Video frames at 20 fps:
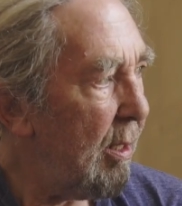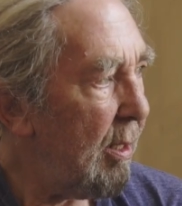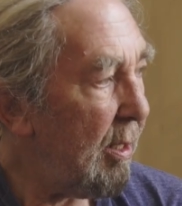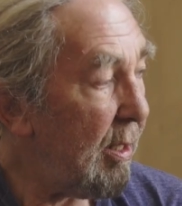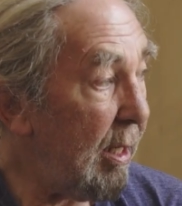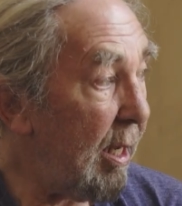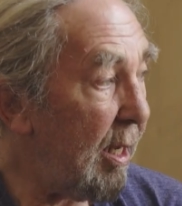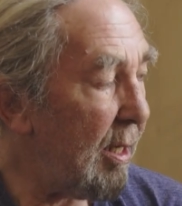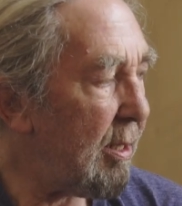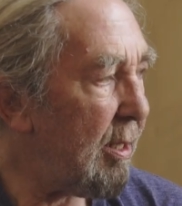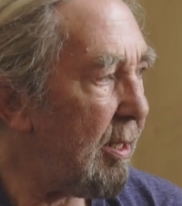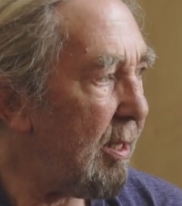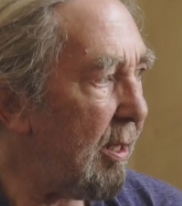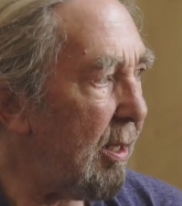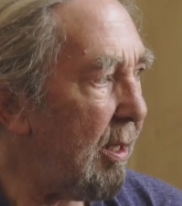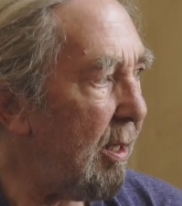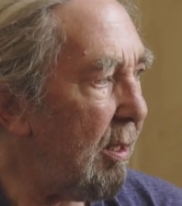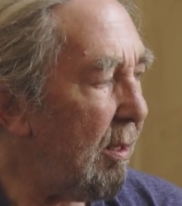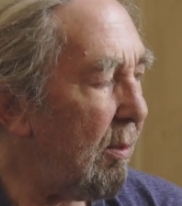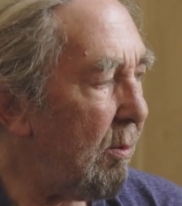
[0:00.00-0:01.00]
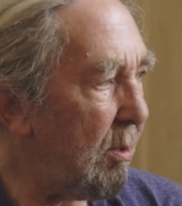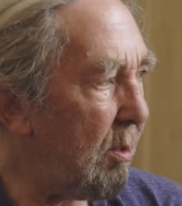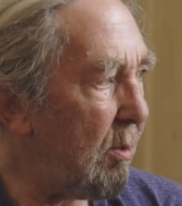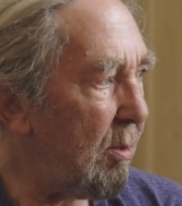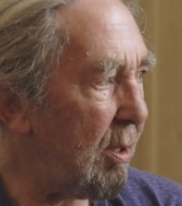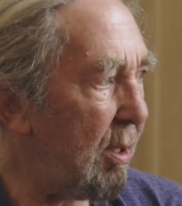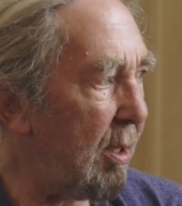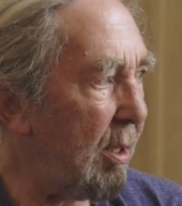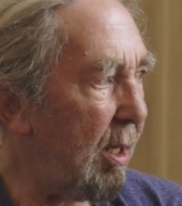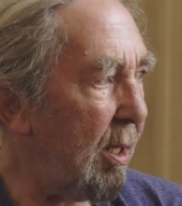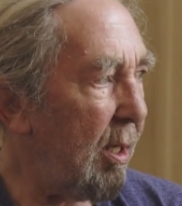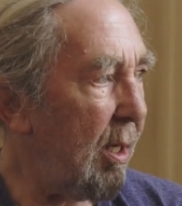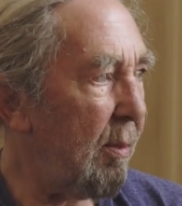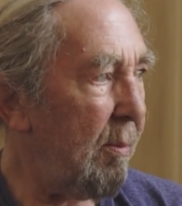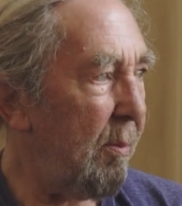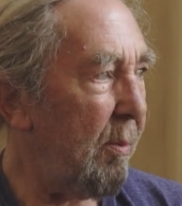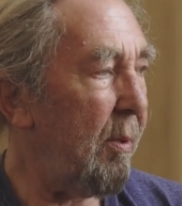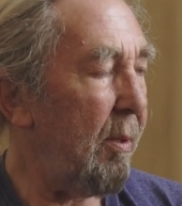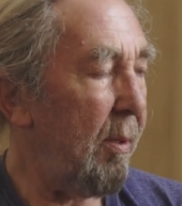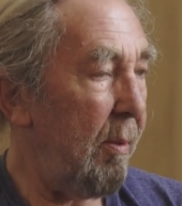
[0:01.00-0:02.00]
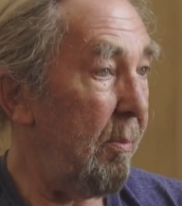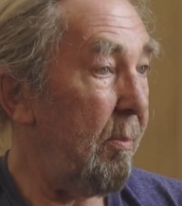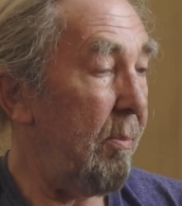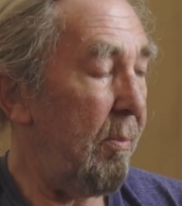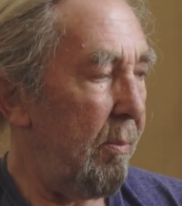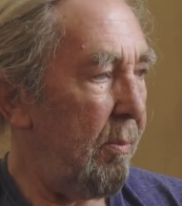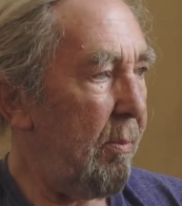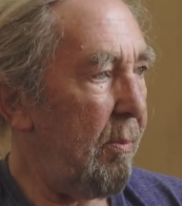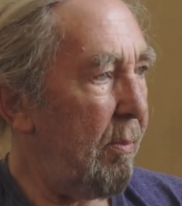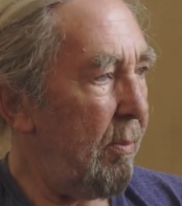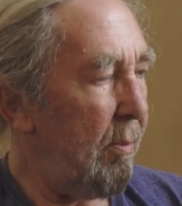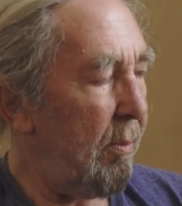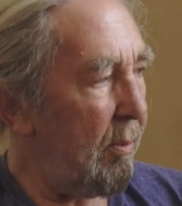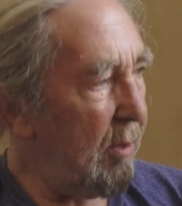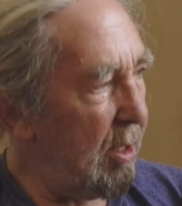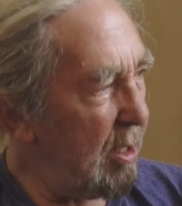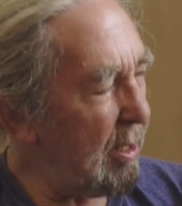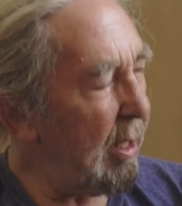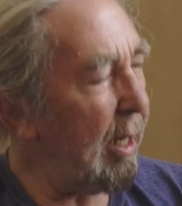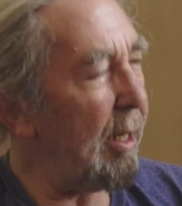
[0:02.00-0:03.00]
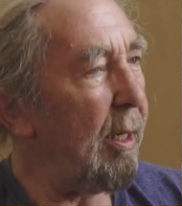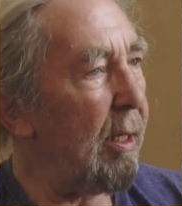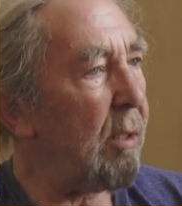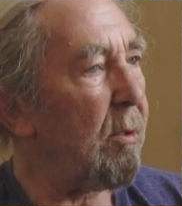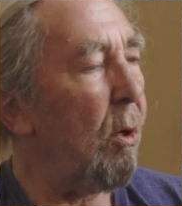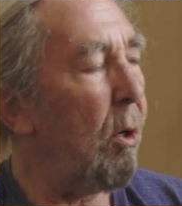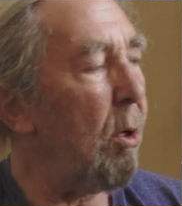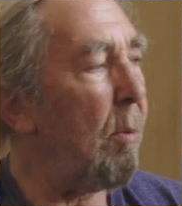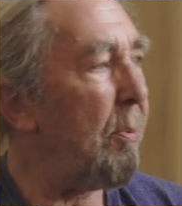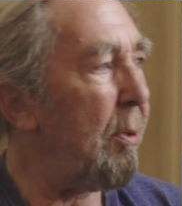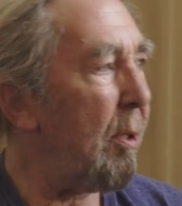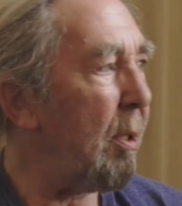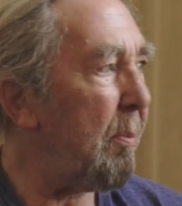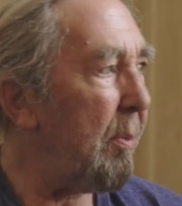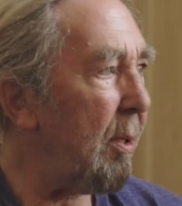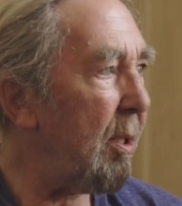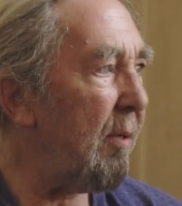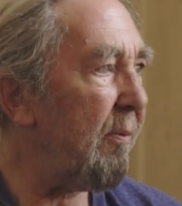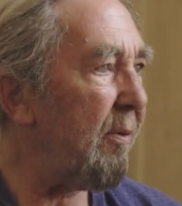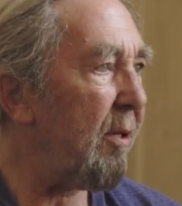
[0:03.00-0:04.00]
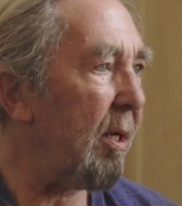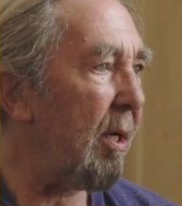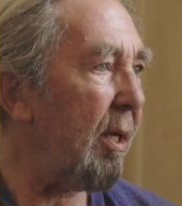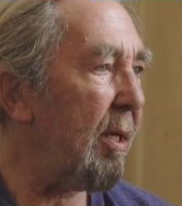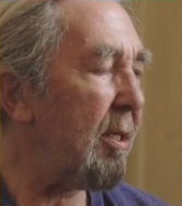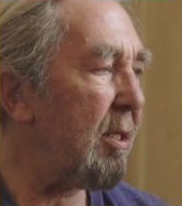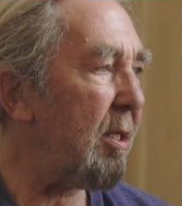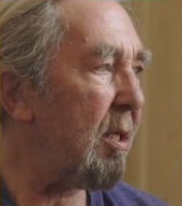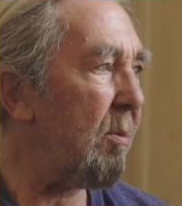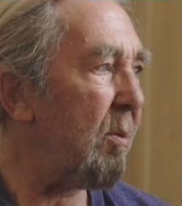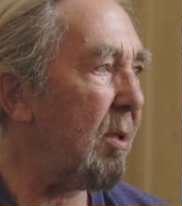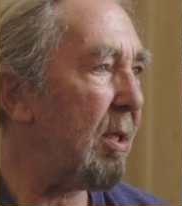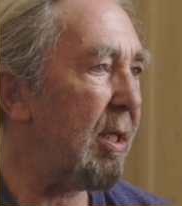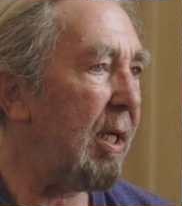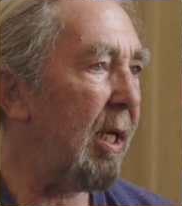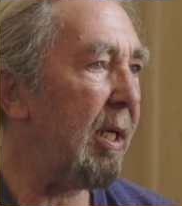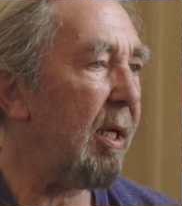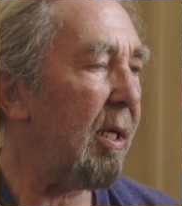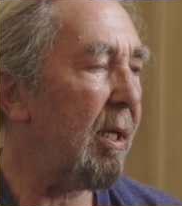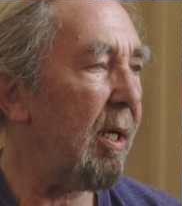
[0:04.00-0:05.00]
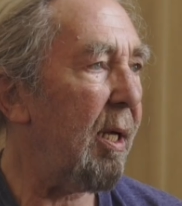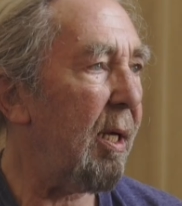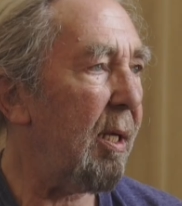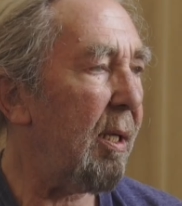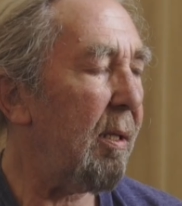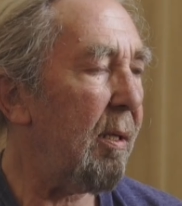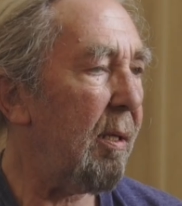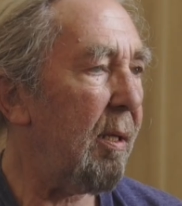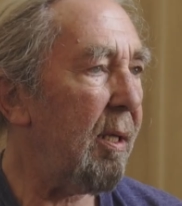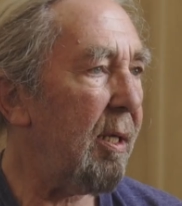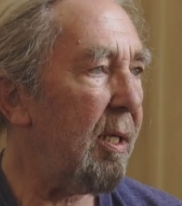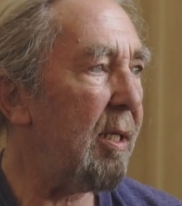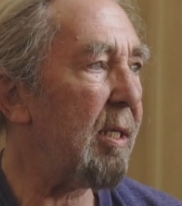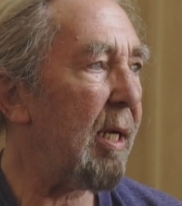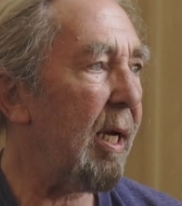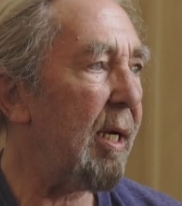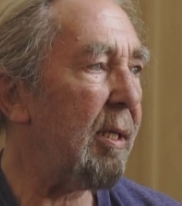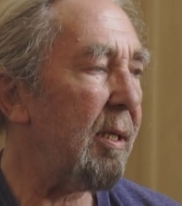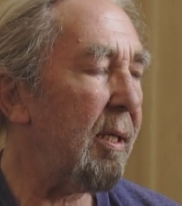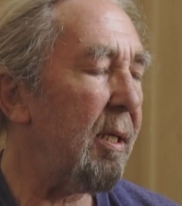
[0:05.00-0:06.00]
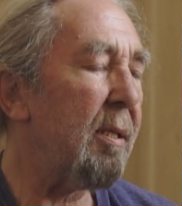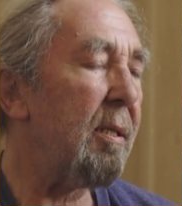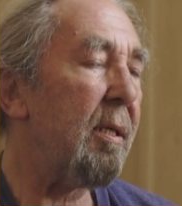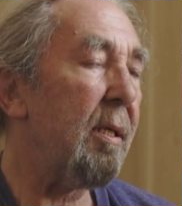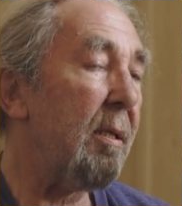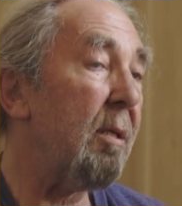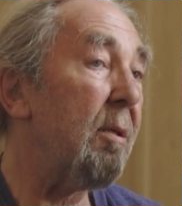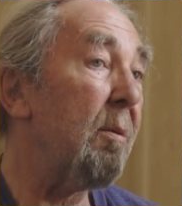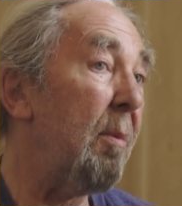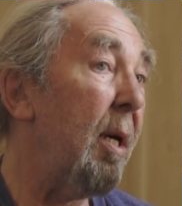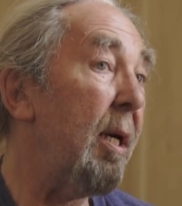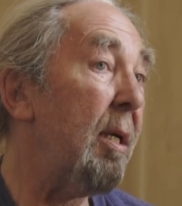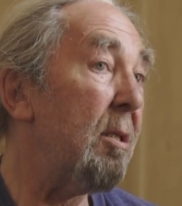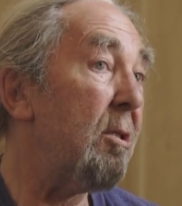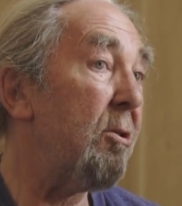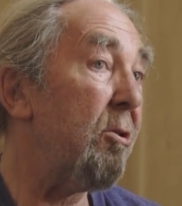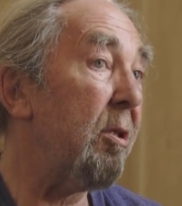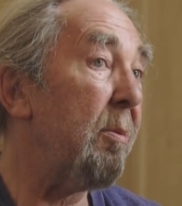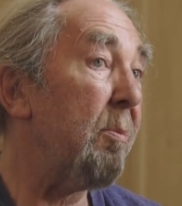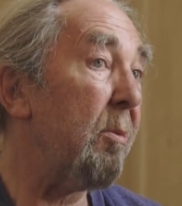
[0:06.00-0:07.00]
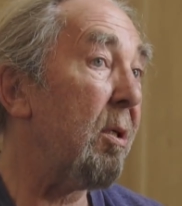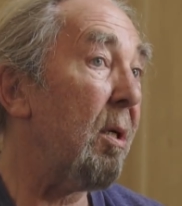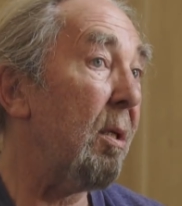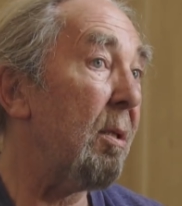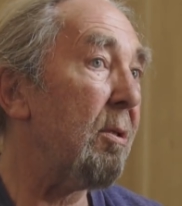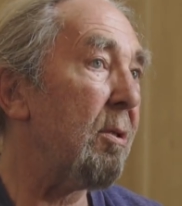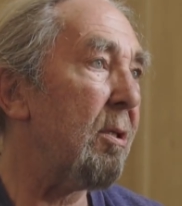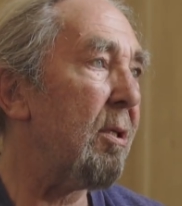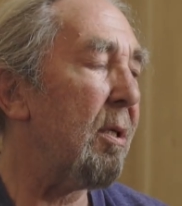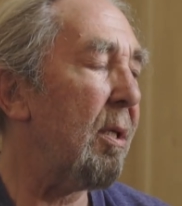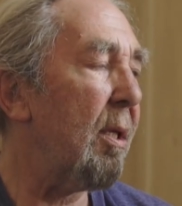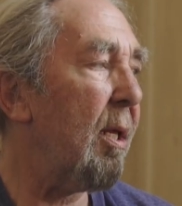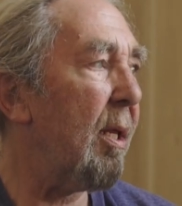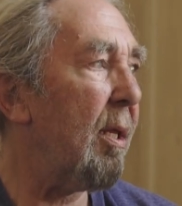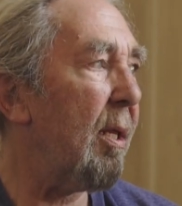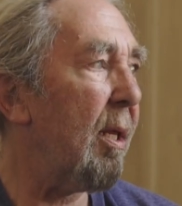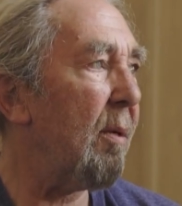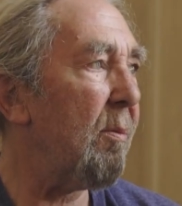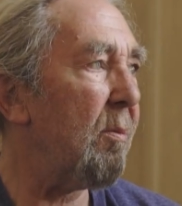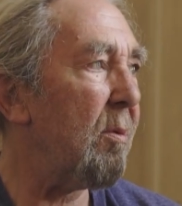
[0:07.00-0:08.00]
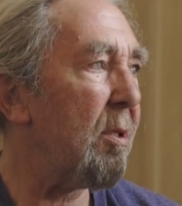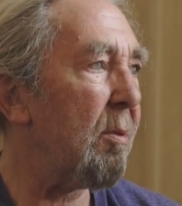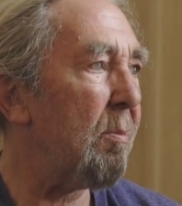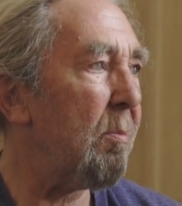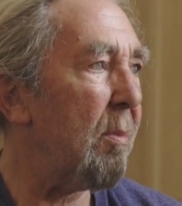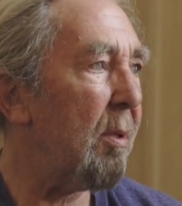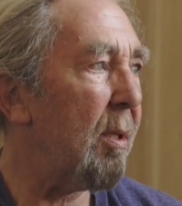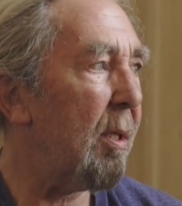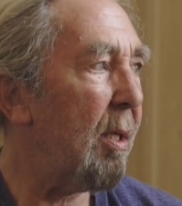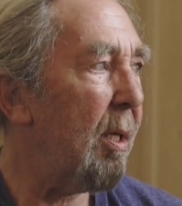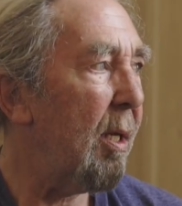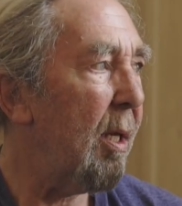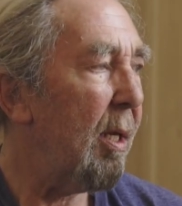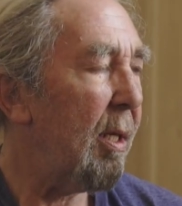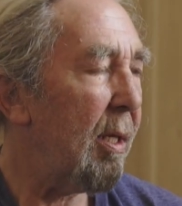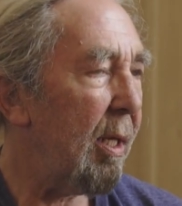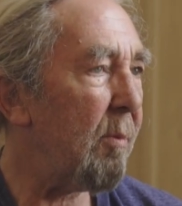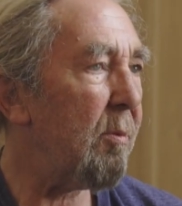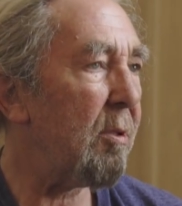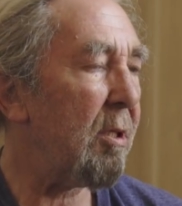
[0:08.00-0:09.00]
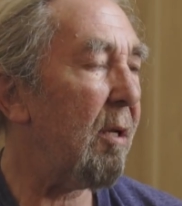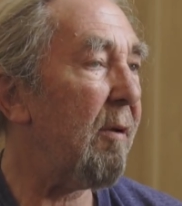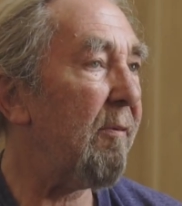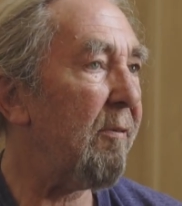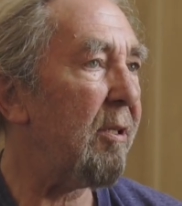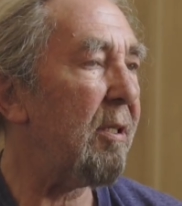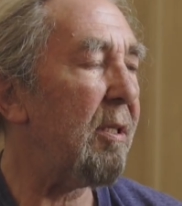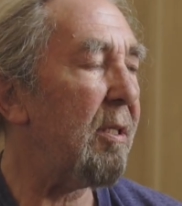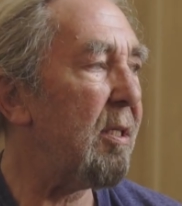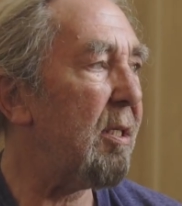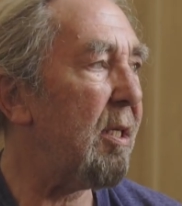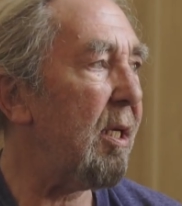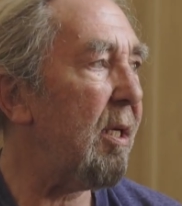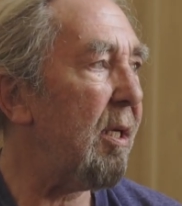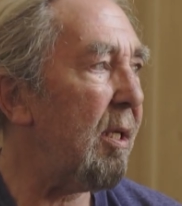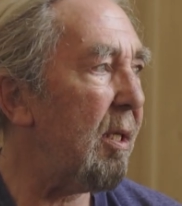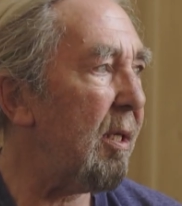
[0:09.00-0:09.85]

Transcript: EST, which was a slightly corporate, but nevertheless they were taking these ideas into mainstream culture, and that was lovely to see,